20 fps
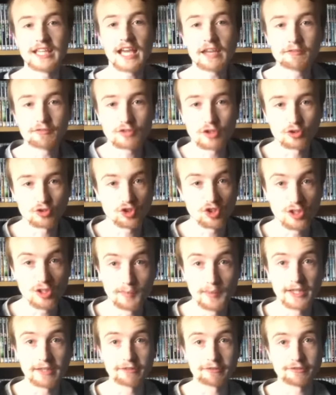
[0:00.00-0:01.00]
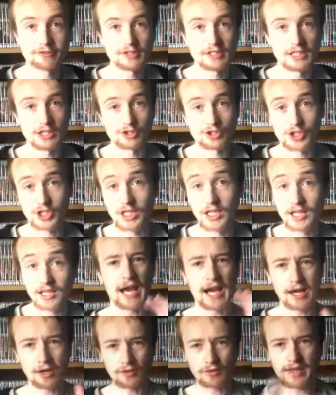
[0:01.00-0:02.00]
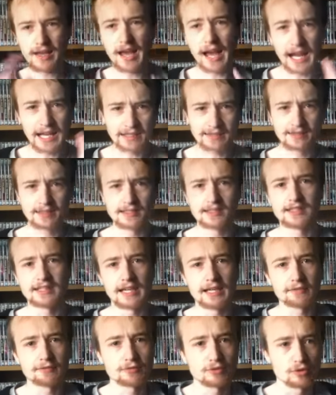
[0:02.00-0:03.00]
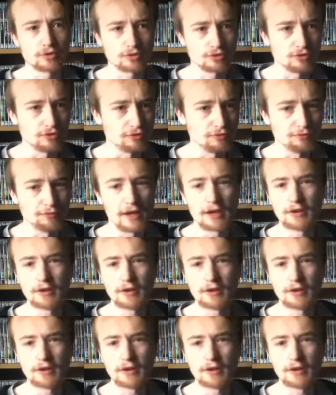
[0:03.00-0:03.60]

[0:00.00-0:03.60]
the Eighth Doctor to Big Finish. How they're handling the Eighth Doctor is